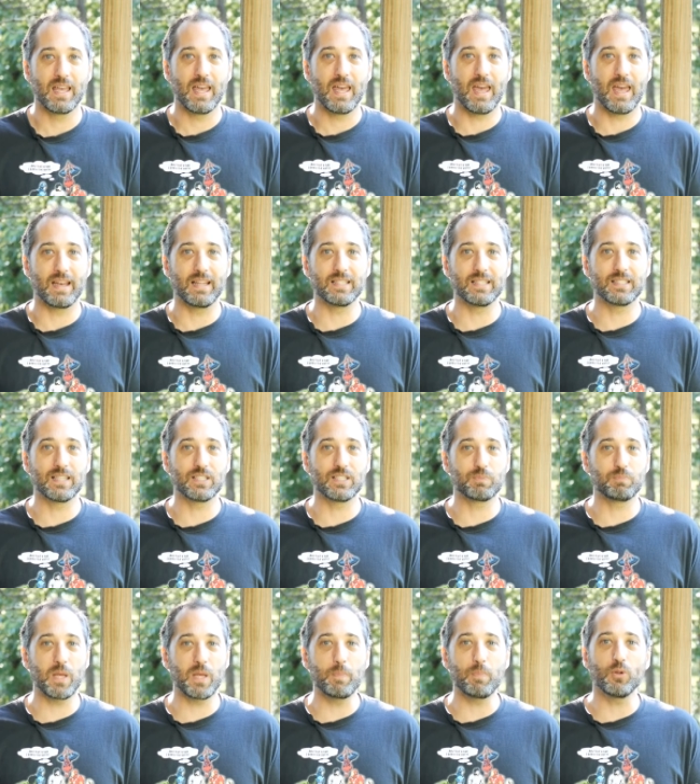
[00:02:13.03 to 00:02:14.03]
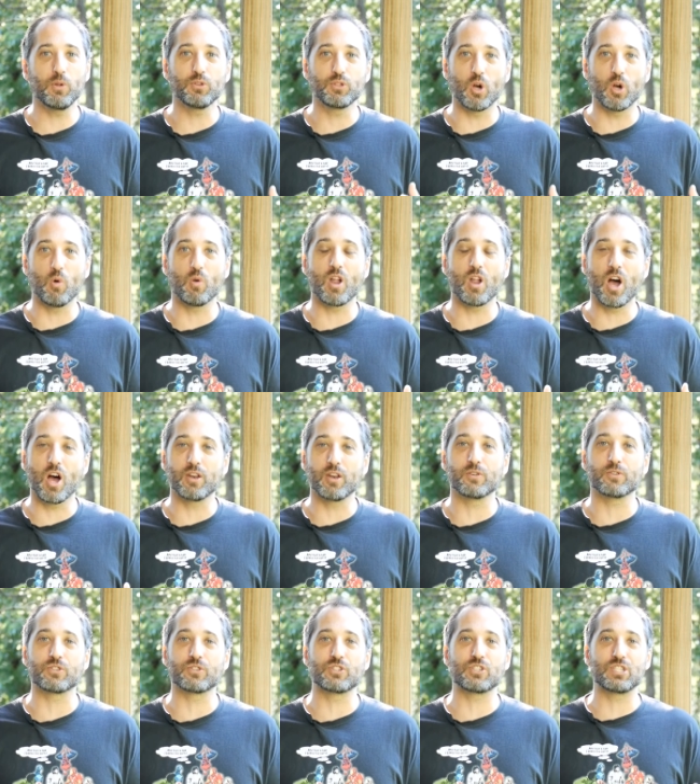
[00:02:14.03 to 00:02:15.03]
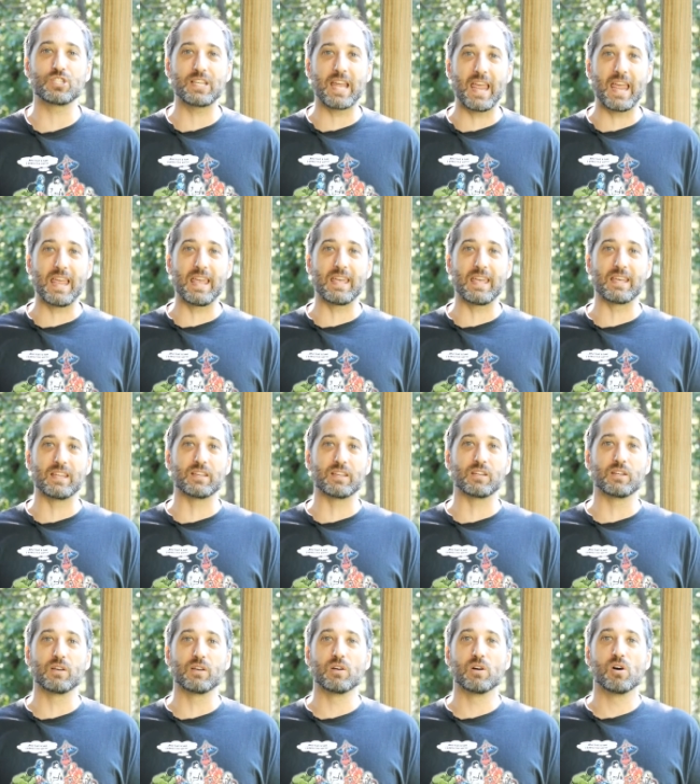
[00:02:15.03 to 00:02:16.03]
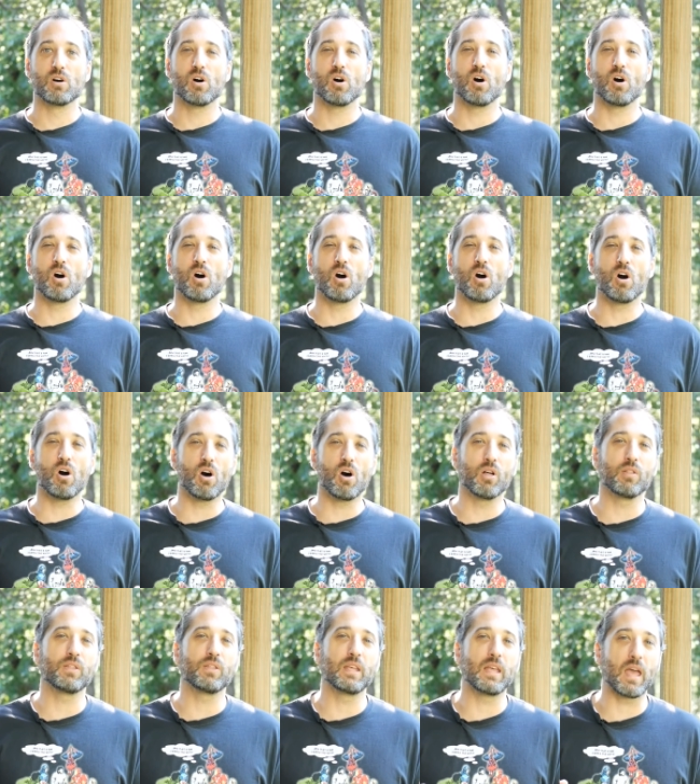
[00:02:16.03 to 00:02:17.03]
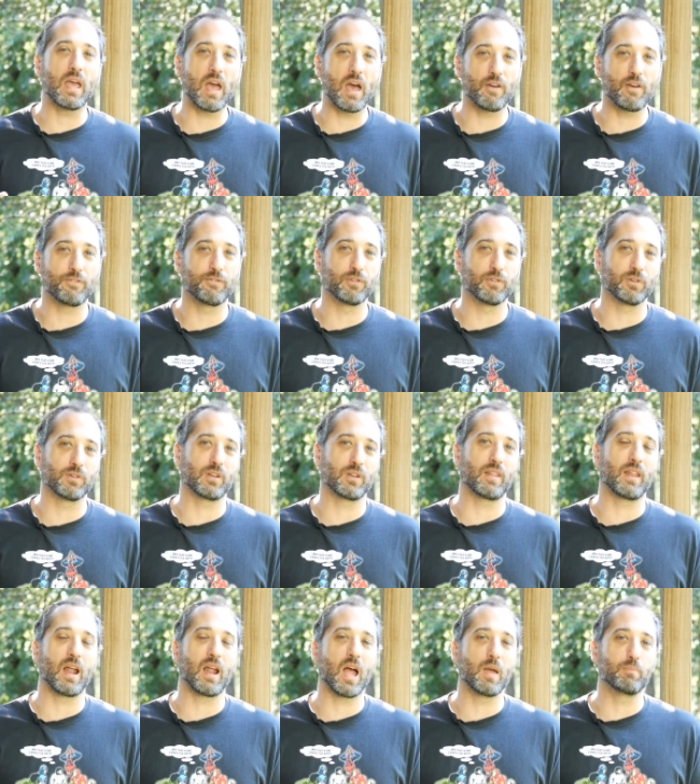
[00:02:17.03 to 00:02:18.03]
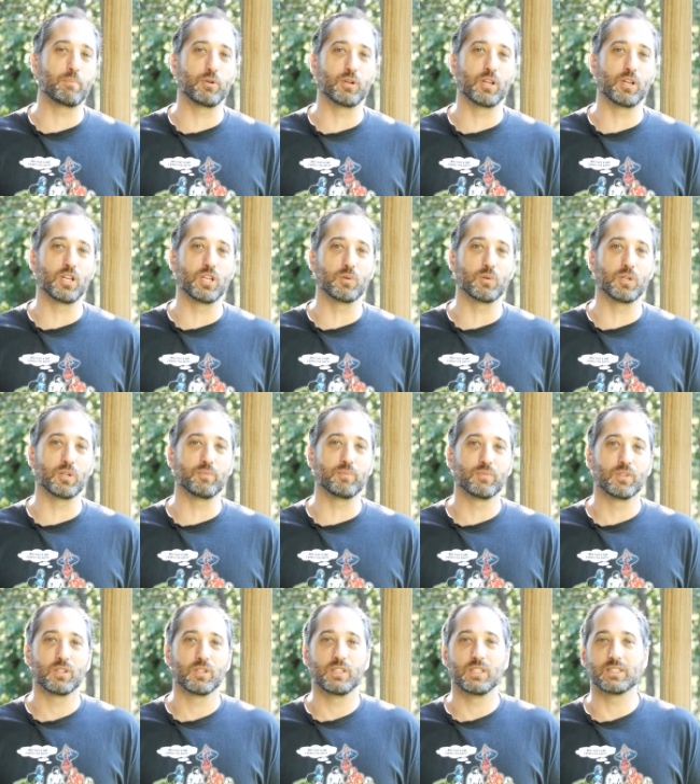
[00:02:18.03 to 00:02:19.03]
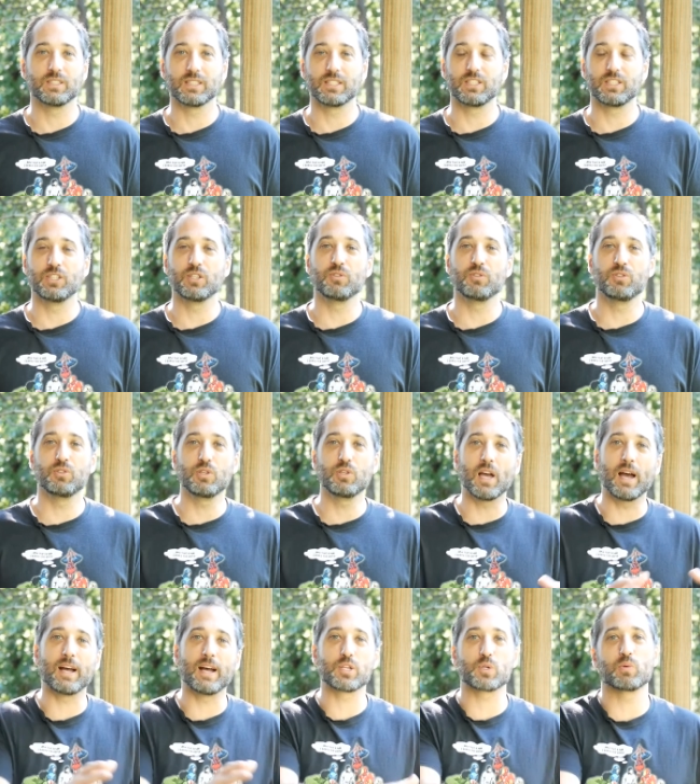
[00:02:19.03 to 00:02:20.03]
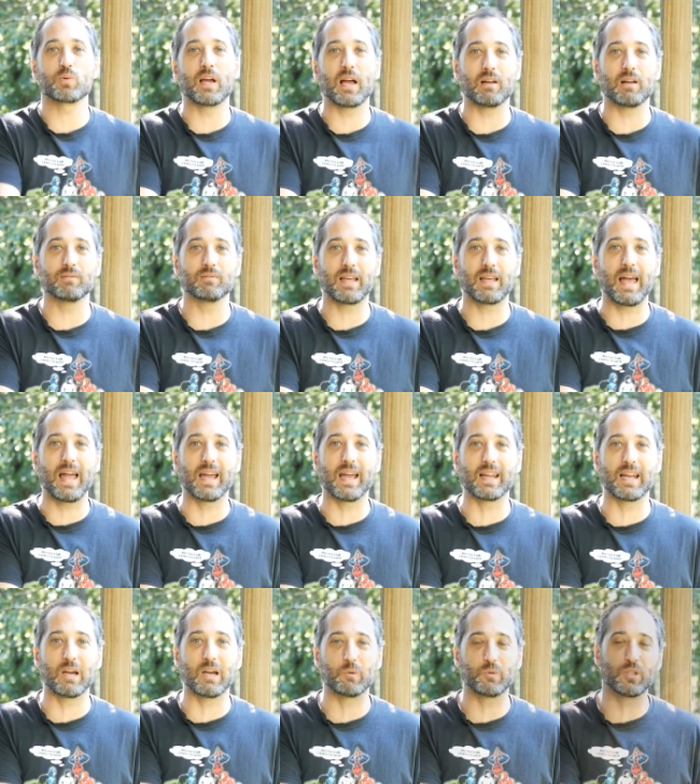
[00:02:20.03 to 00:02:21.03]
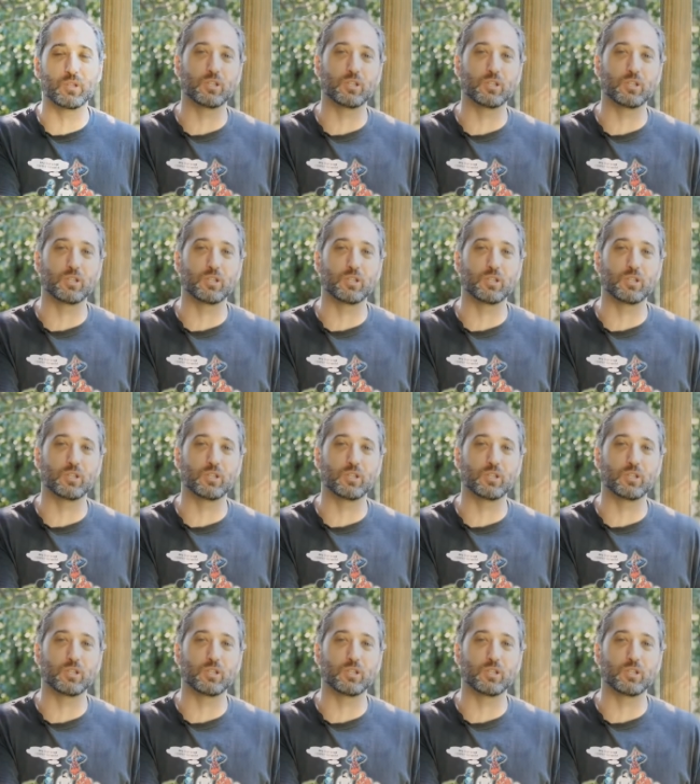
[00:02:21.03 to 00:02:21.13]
And he says, people don't understand all the effort that I put into it. He's like, you guys are out hanging out with the